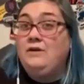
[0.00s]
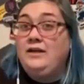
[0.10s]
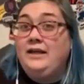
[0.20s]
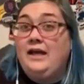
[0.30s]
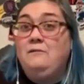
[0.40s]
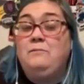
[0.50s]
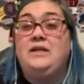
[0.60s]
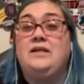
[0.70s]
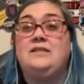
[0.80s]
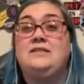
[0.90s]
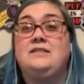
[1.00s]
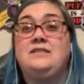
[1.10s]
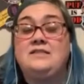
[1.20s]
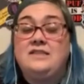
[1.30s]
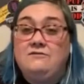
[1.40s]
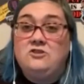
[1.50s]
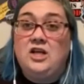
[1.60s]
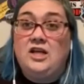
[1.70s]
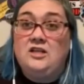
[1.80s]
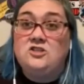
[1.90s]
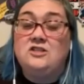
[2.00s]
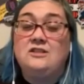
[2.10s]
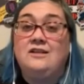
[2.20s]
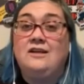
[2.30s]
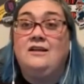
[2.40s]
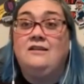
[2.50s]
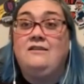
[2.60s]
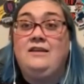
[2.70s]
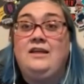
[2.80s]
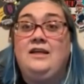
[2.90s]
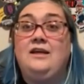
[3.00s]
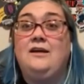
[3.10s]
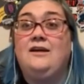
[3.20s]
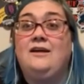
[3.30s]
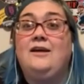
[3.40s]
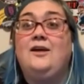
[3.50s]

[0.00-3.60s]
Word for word: one again because since they've changed the